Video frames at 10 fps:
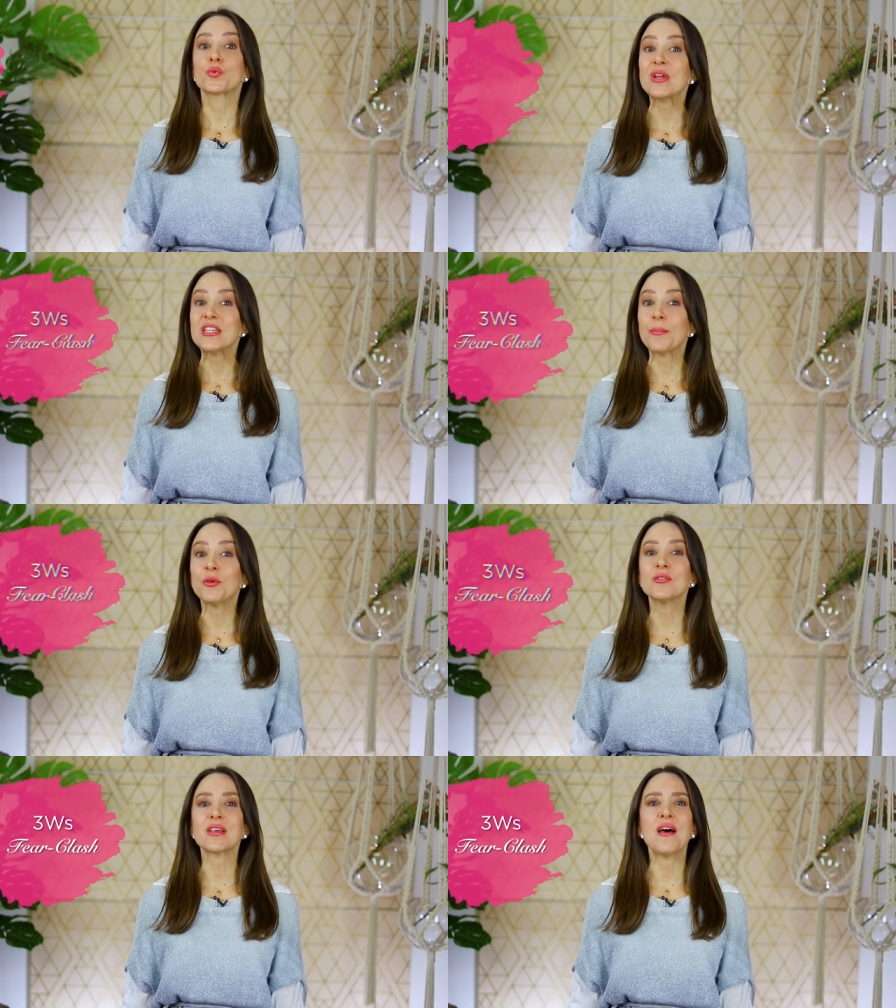three
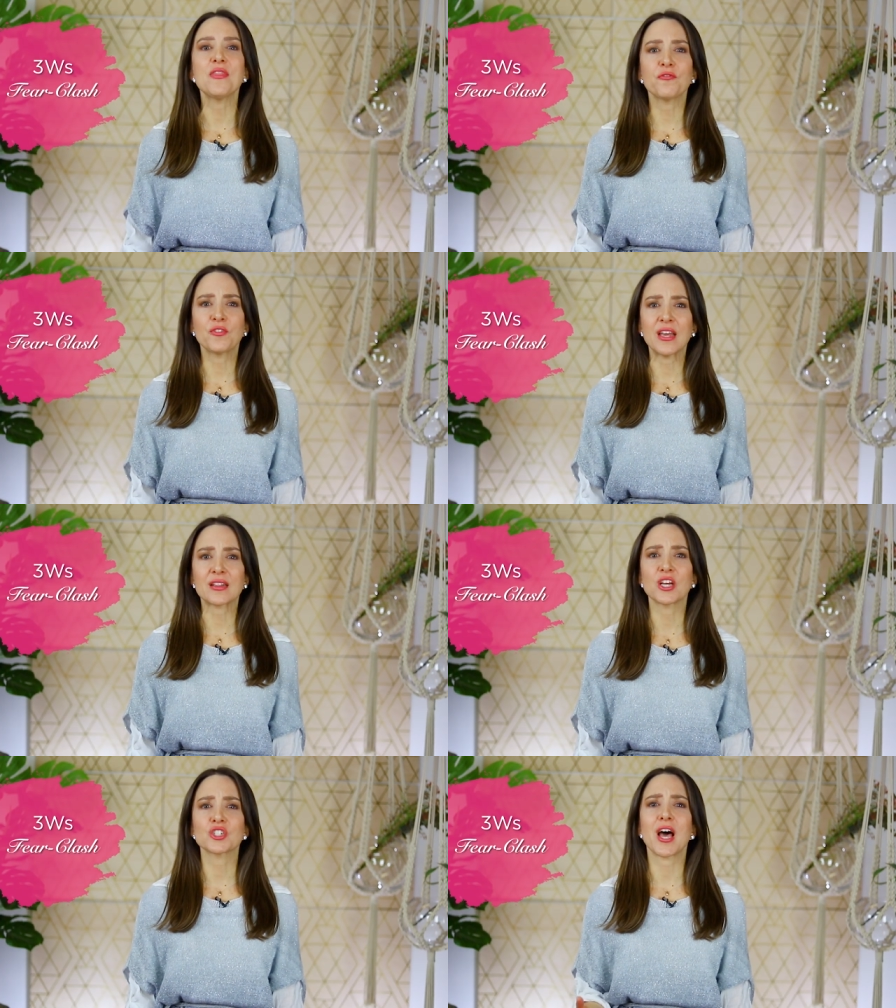W's and the fear
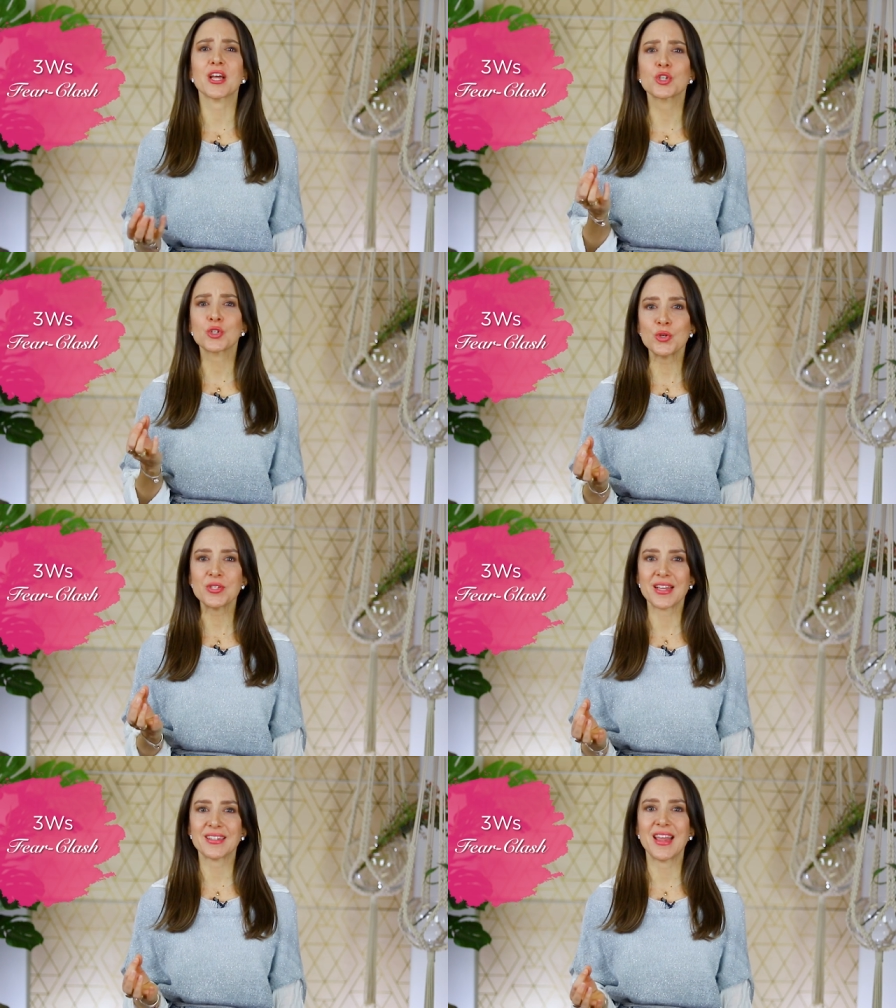clash are two
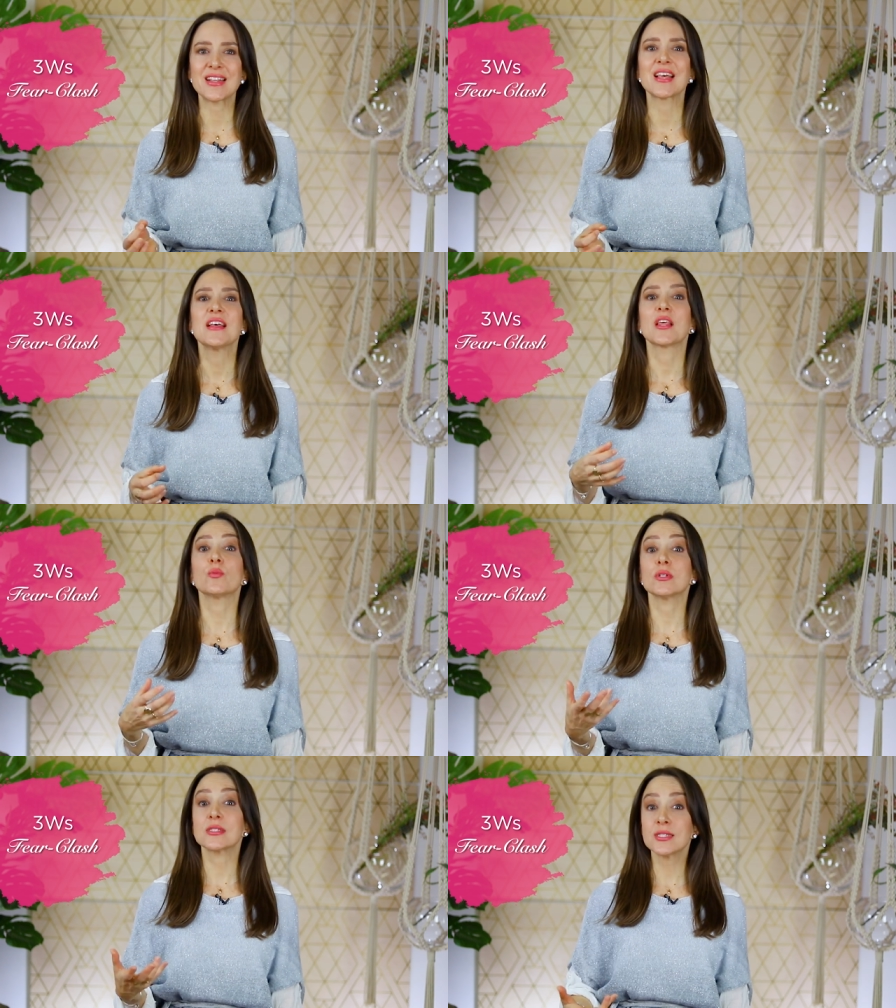techniques
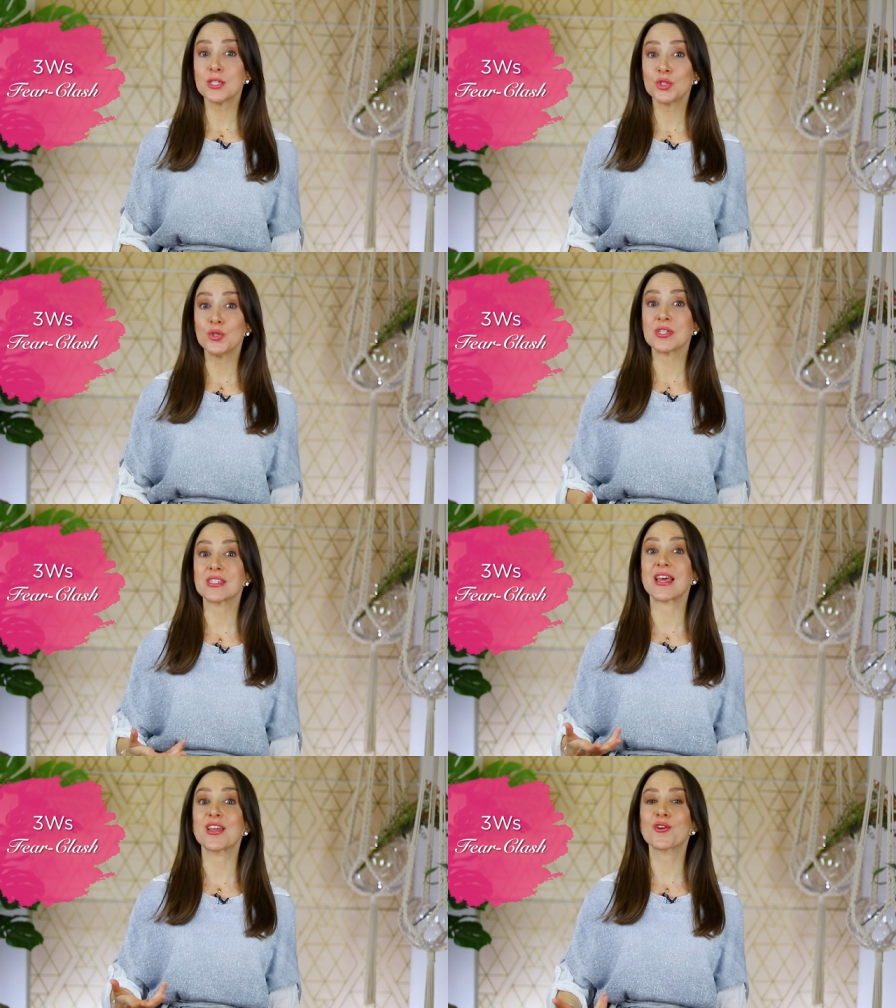that will assist you to
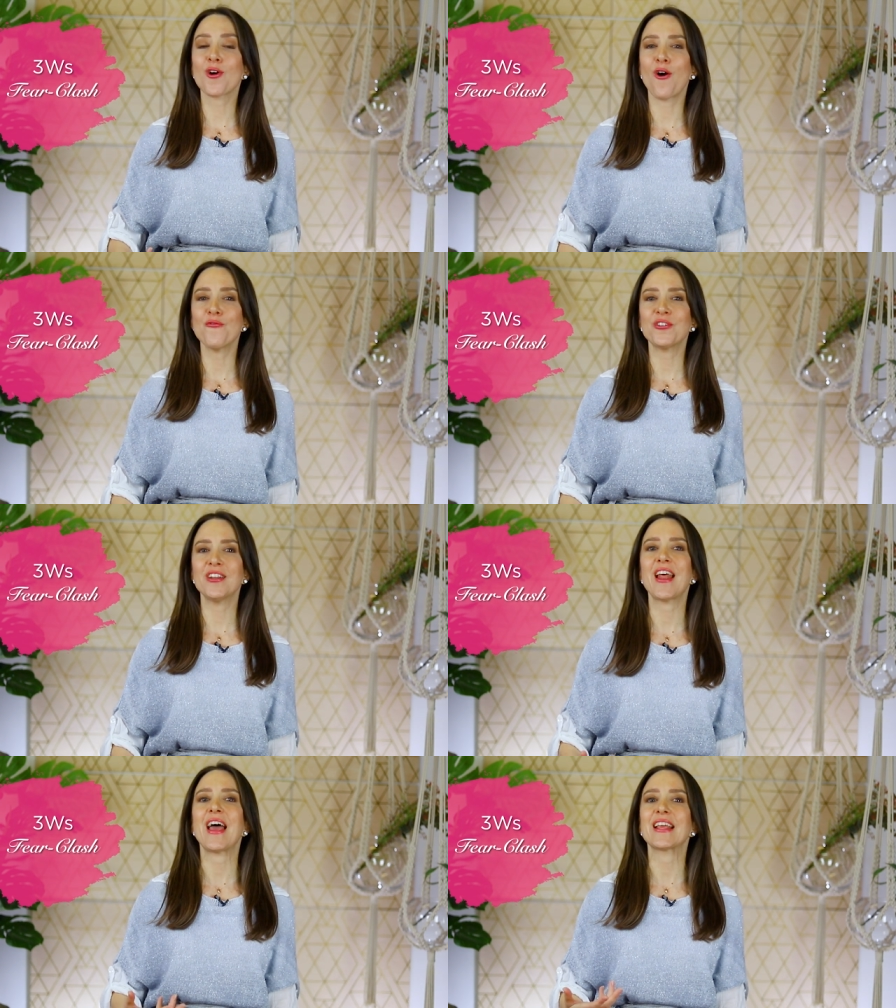stay
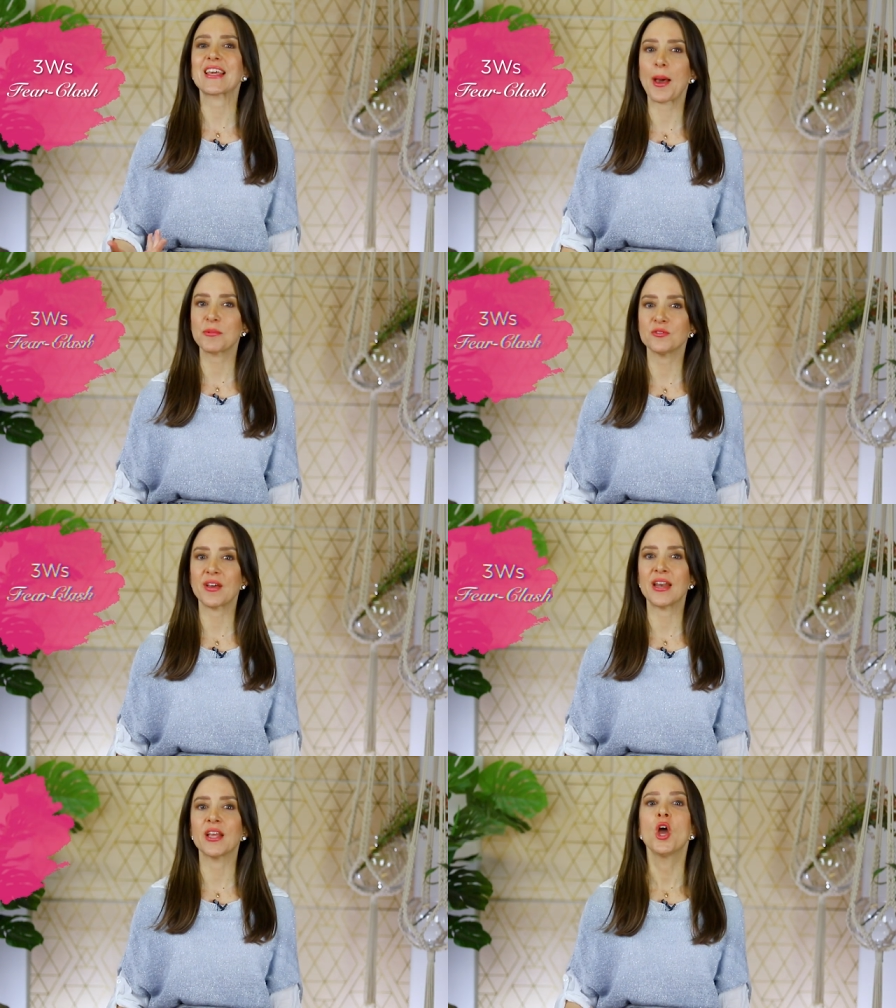confident and
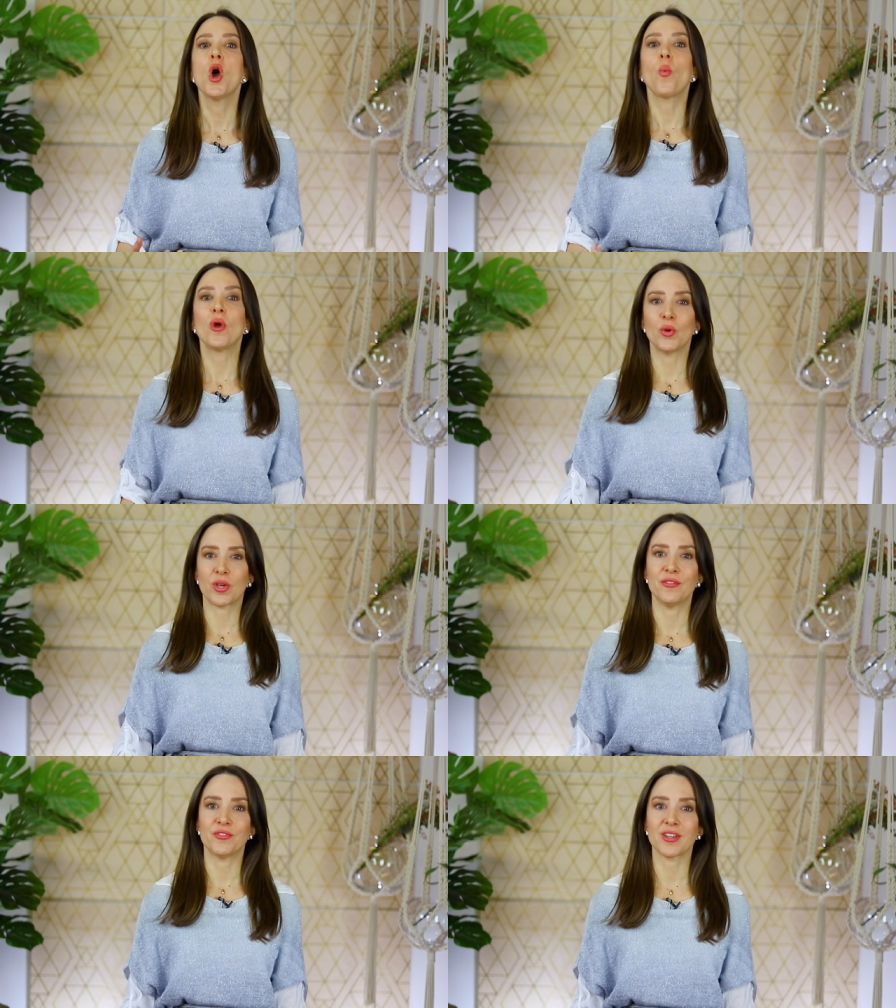captivating when
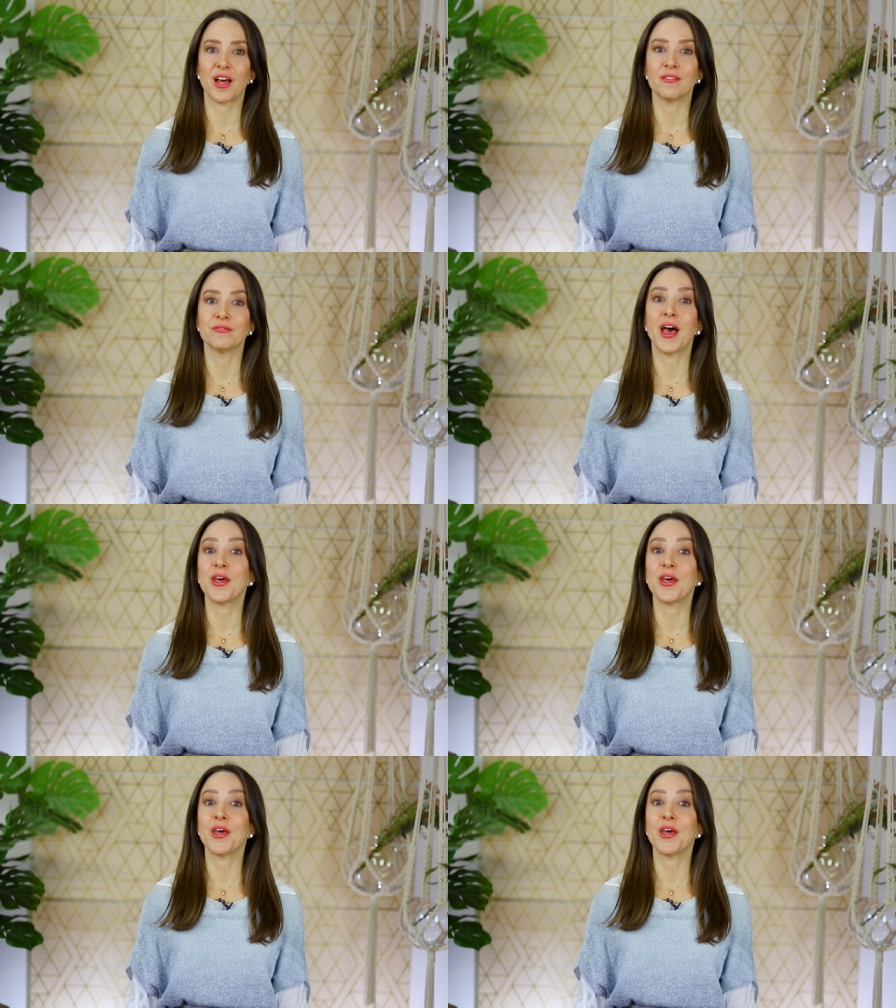looking for love.